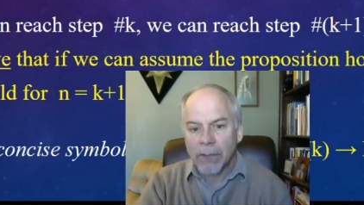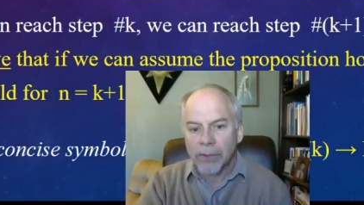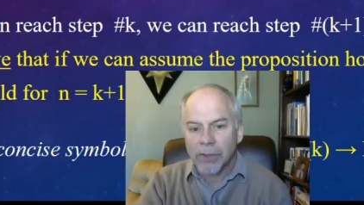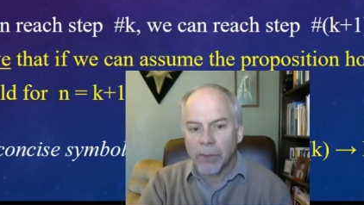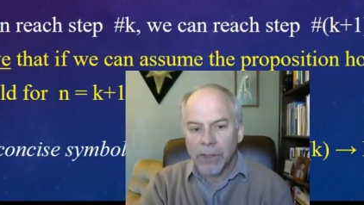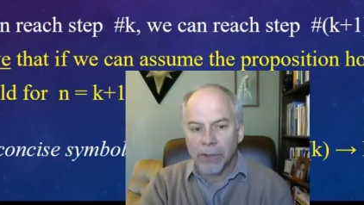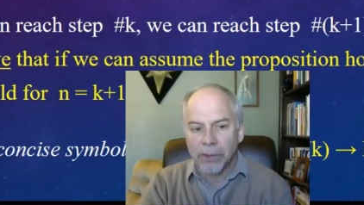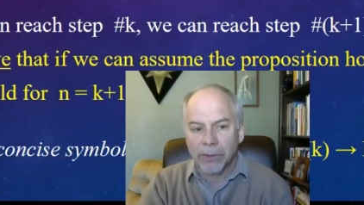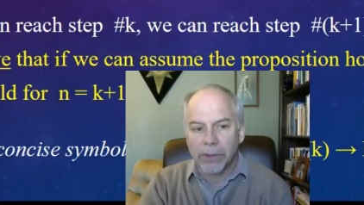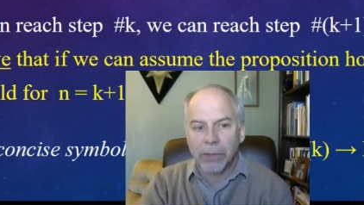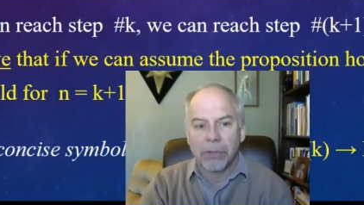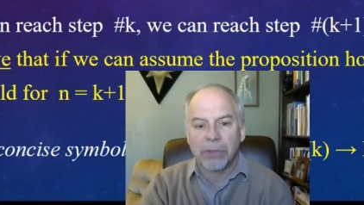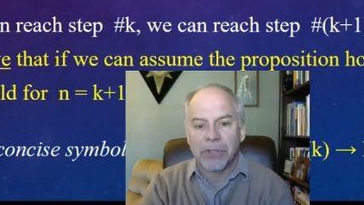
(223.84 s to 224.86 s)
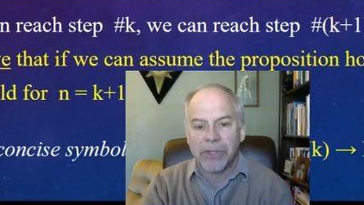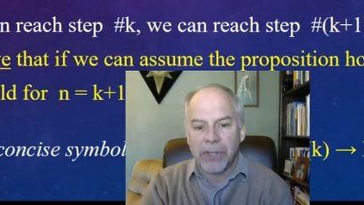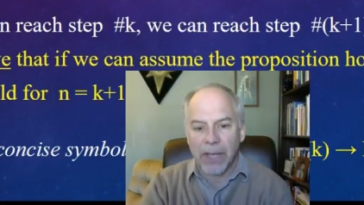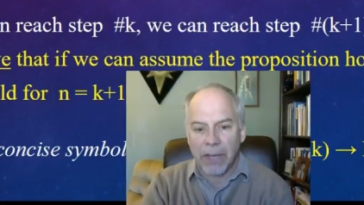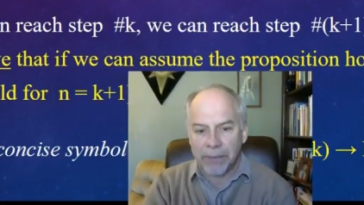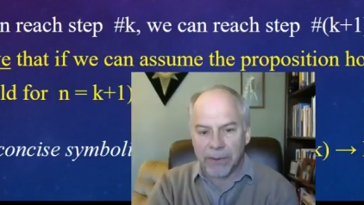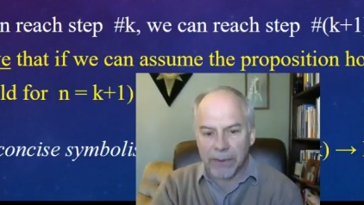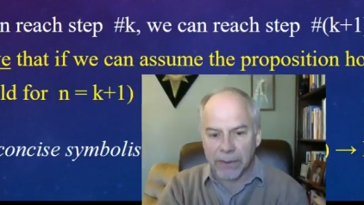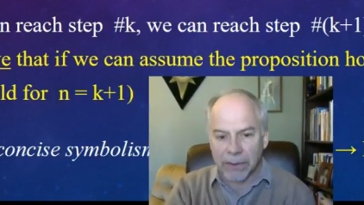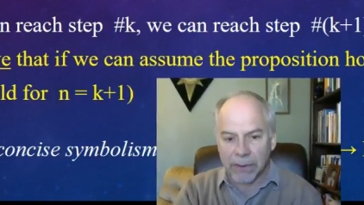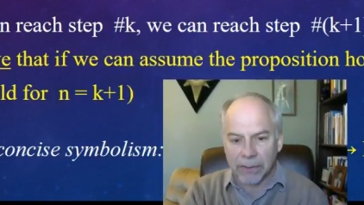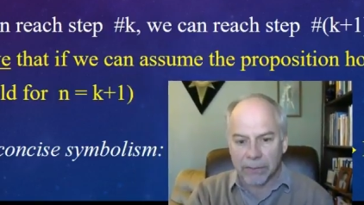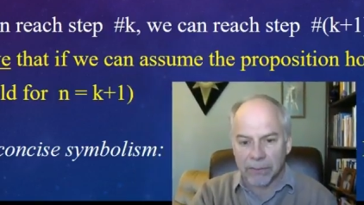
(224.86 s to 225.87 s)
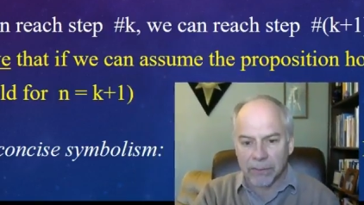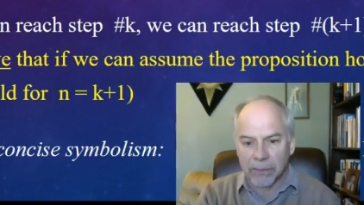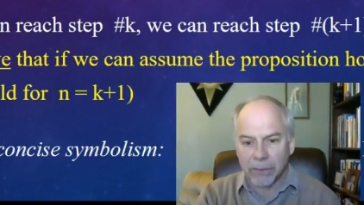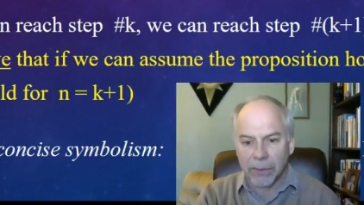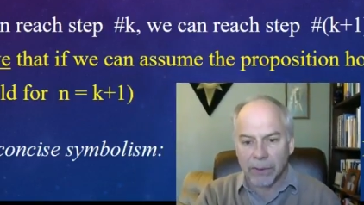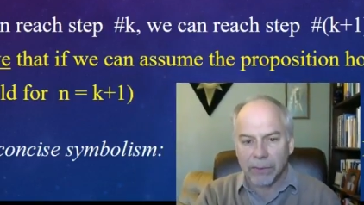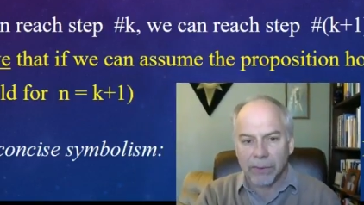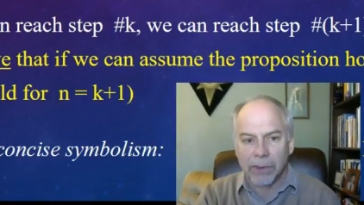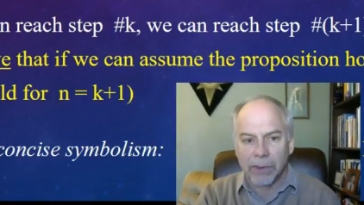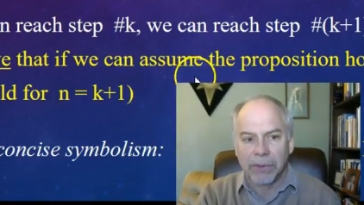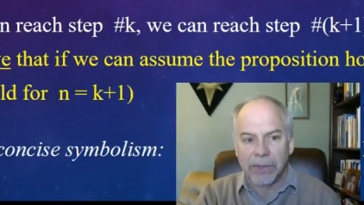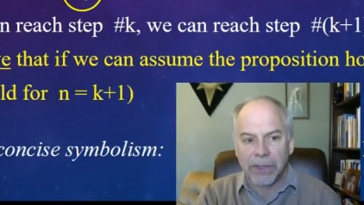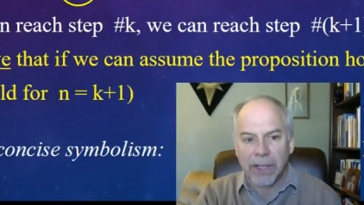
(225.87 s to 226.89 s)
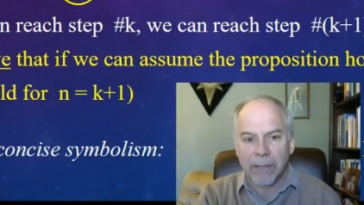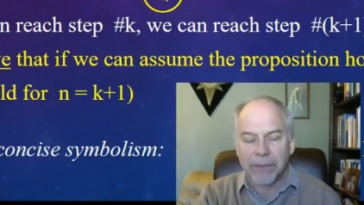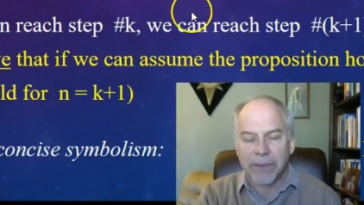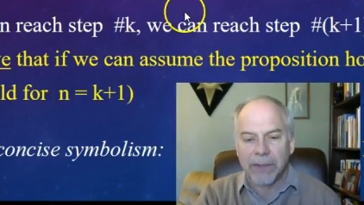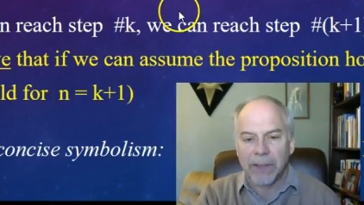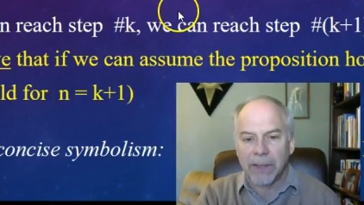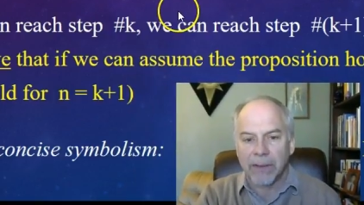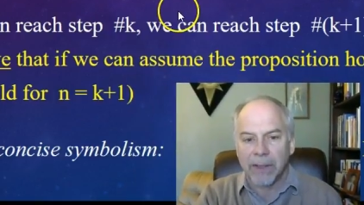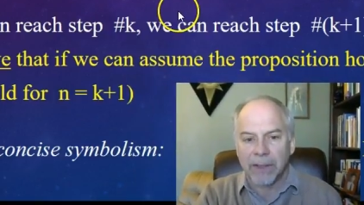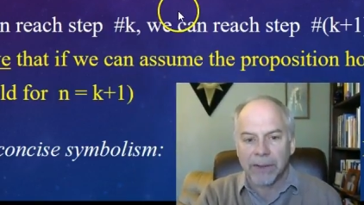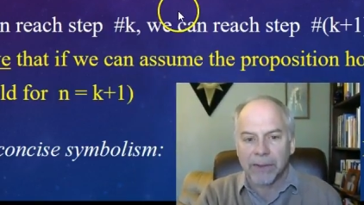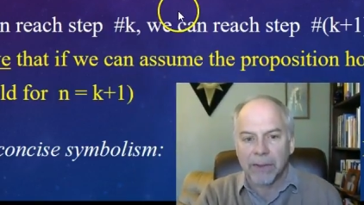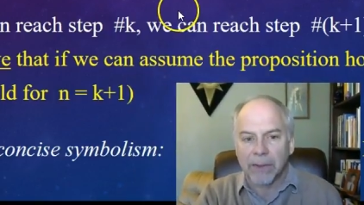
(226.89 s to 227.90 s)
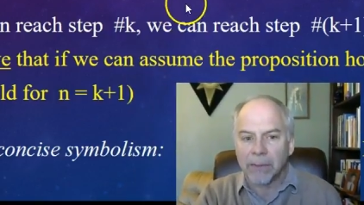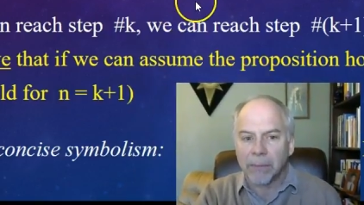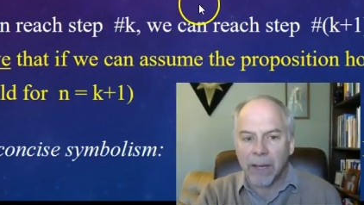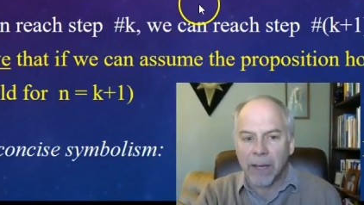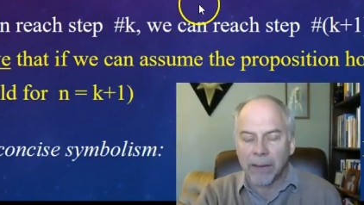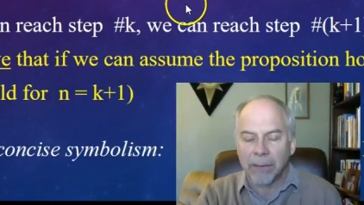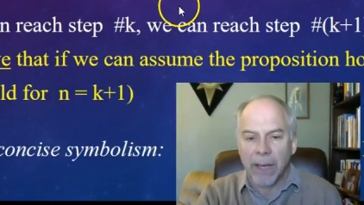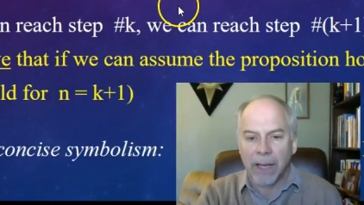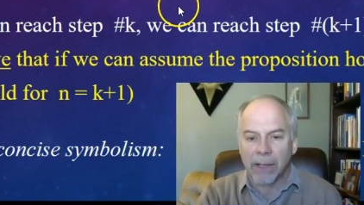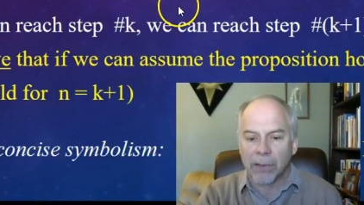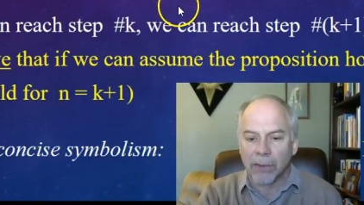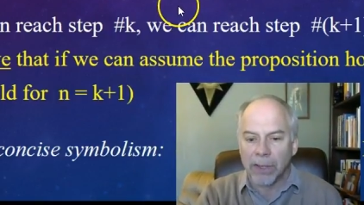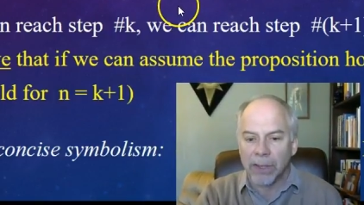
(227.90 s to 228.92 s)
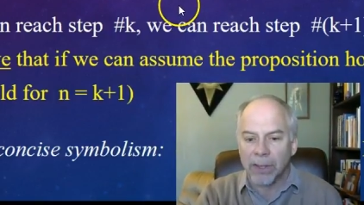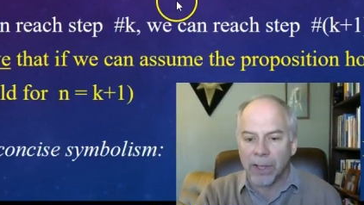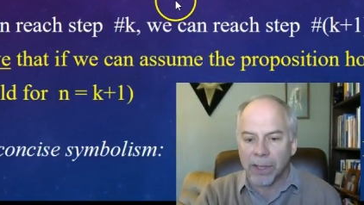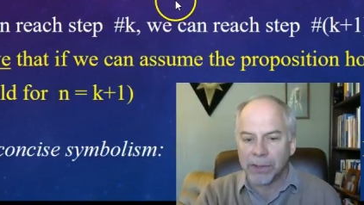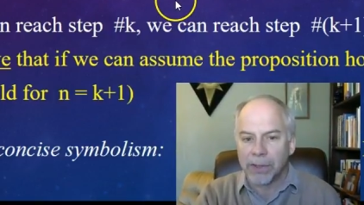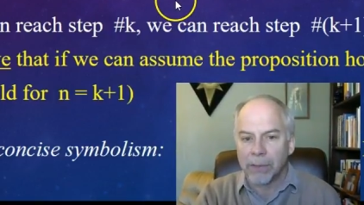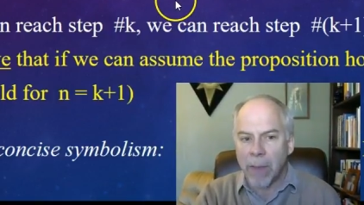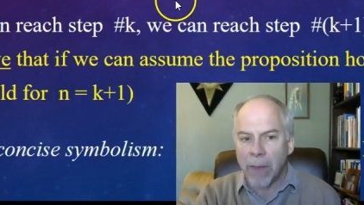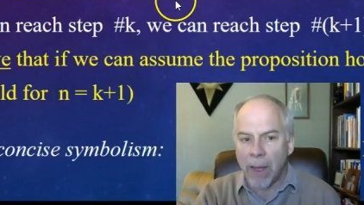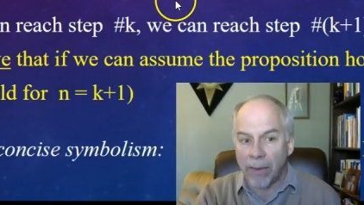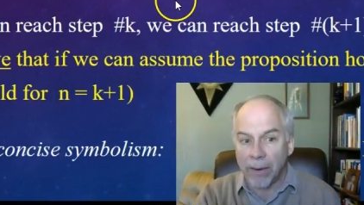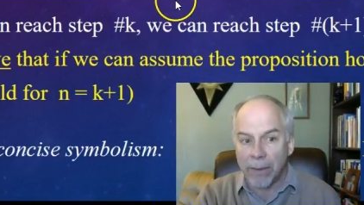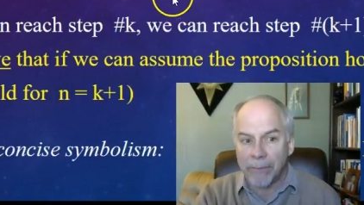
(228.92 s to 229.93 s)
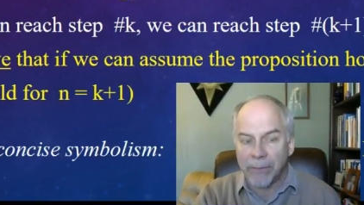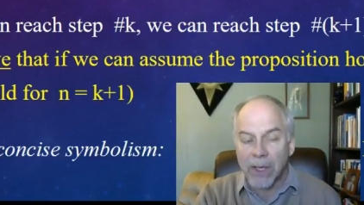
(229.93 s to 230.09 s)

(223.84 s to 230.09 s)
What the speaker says: So we do 2 steps. We do 2 steps in this mathematical induction method.